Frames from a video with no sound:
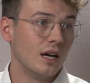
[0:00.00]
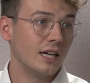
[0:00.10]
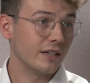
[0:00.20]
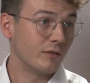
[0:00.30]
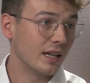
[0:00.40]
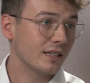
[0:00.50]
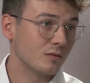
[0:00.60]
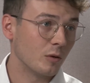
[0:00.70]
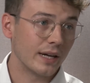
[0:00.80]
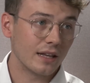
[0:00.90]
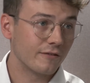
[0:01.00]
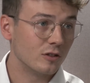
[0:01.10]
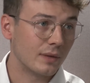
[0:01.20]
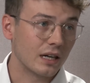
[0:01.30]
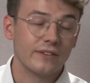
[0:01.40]
a general election when we get the
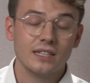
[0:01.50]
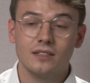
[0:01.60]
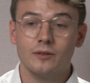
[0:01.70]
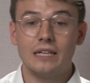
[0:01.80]
full manifesto.